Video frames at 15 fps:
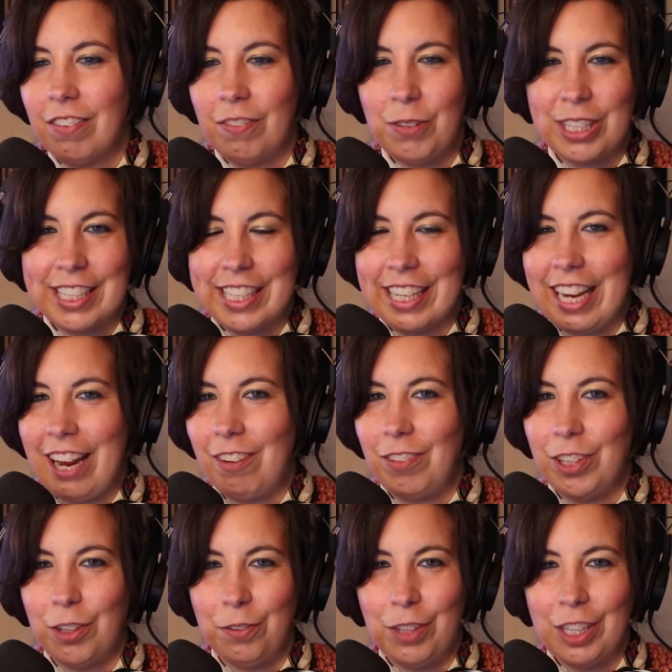Once again,
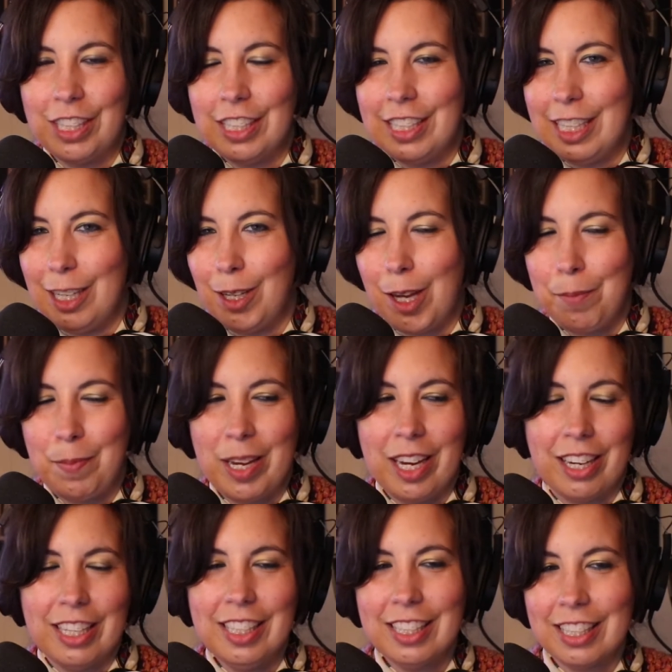feel free to DM me
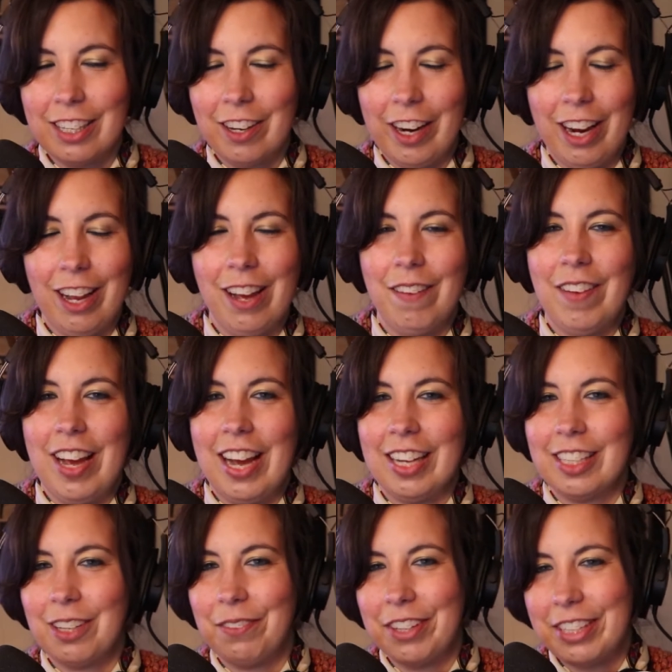on Instagram at
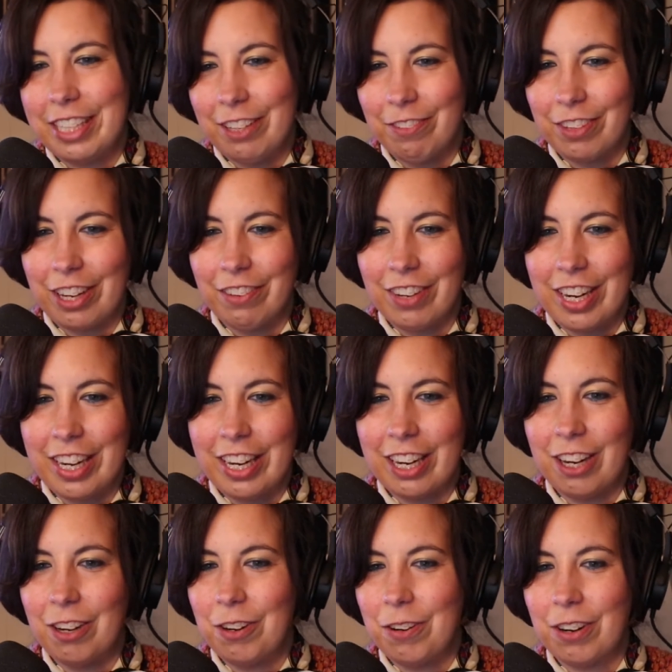WT Flight
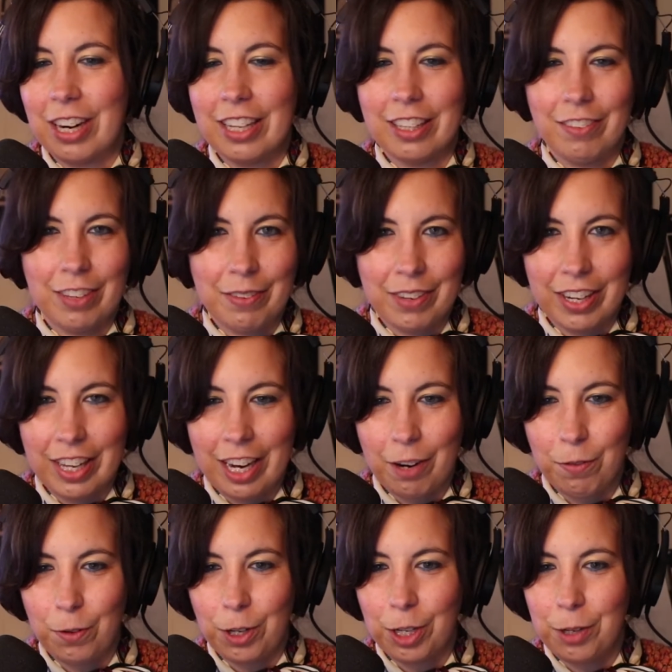Radio or at Living by the
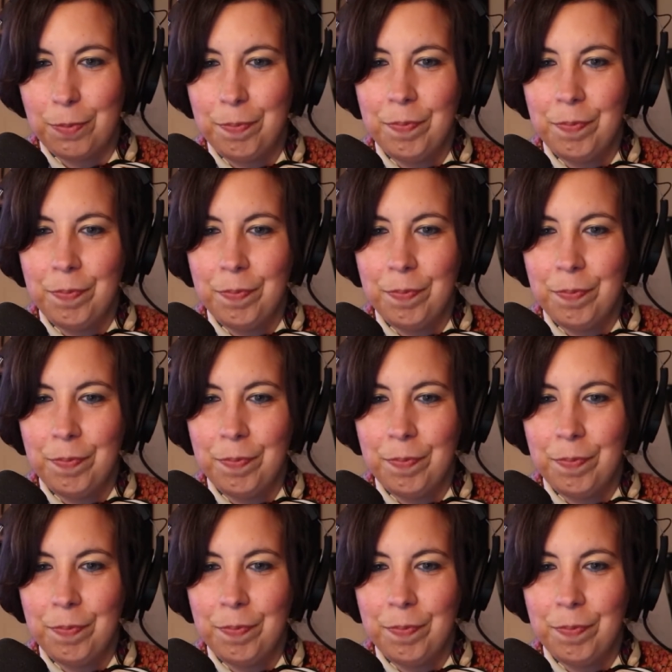F Word.